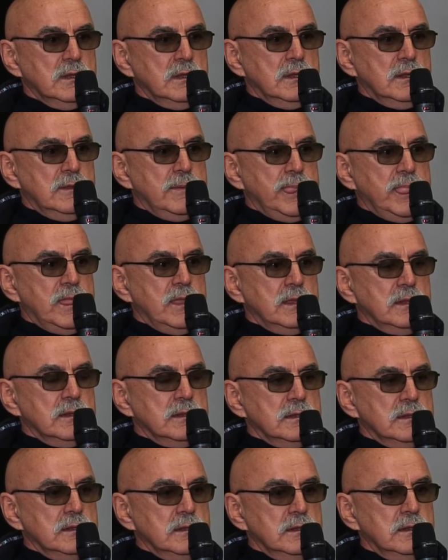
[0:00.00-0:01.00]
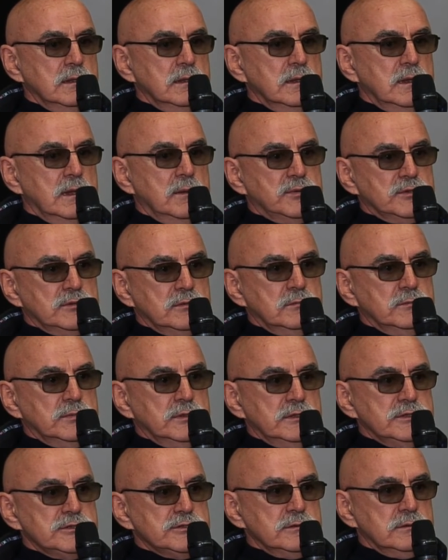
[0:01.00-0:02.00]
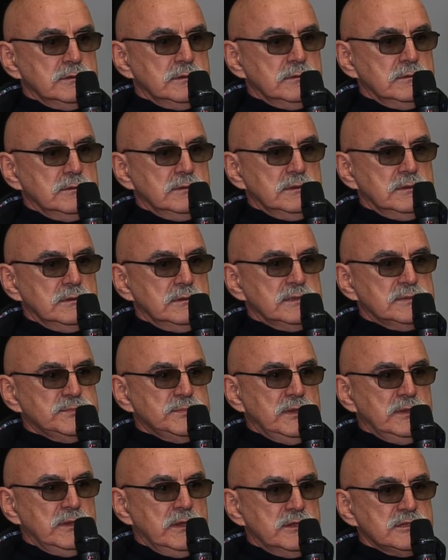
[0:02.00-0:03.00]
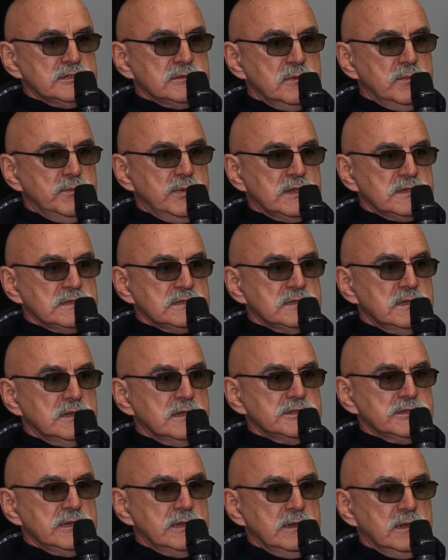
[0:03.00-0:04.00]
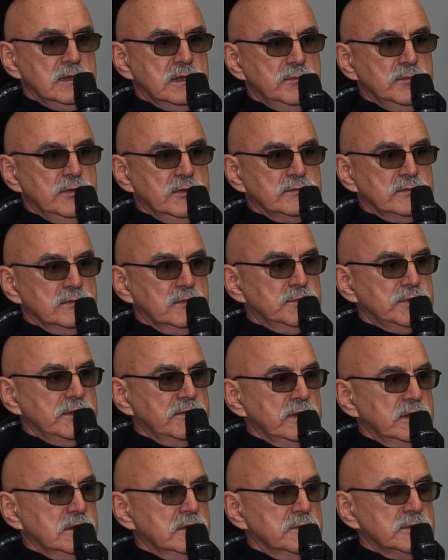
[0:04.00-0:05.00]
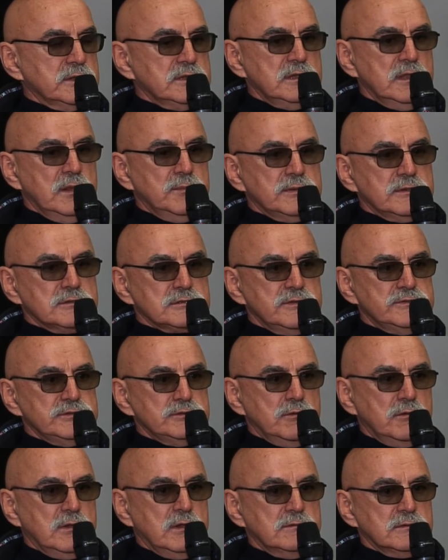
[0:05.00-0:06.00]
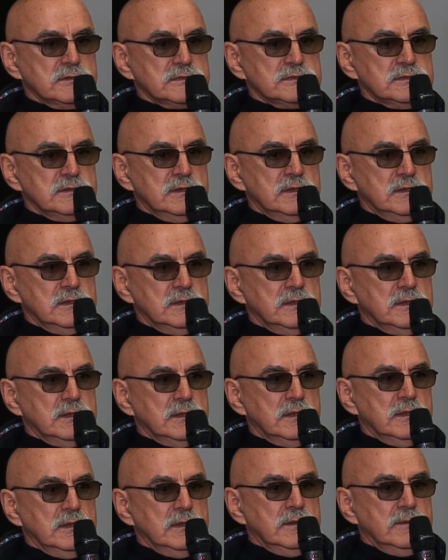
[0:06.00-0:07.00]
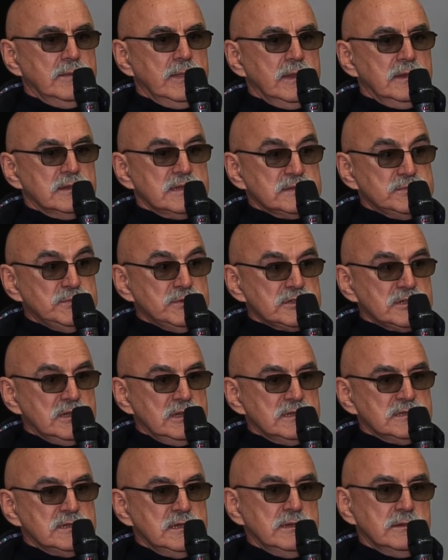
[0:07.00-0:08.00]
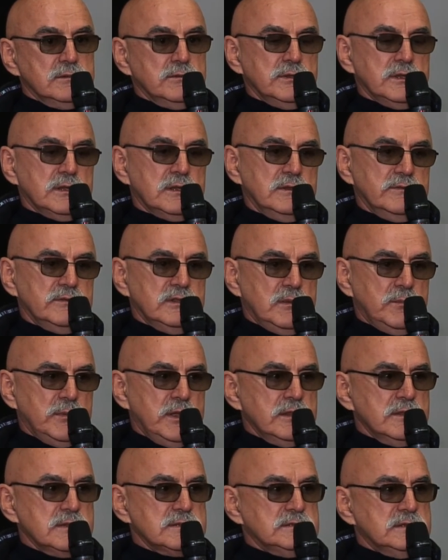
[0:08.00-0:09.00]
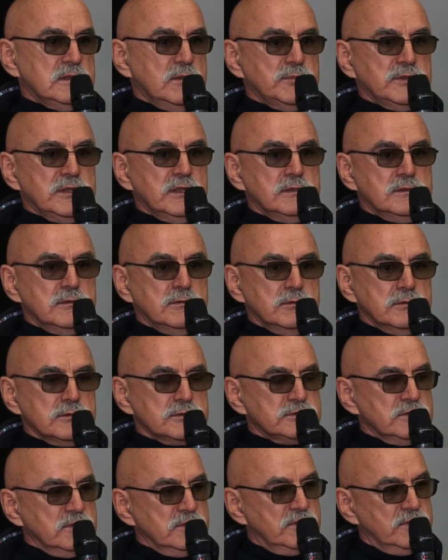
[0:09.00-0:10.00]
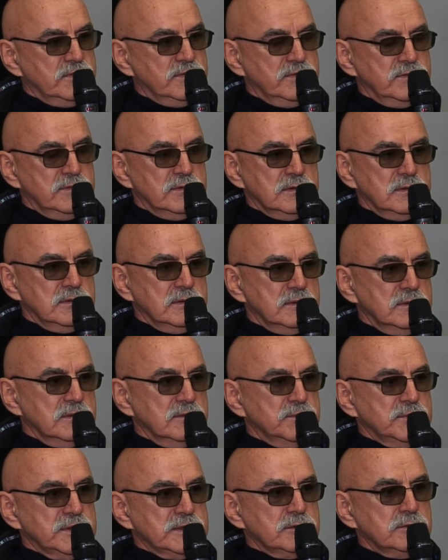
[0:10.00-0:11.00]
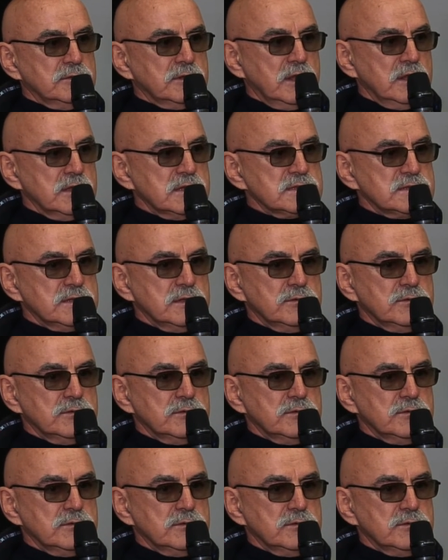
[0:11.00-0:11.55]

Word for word: So when uh, in Kiev Construction Bureau, I uh, was promoted uh, at some point in time uh, to the position of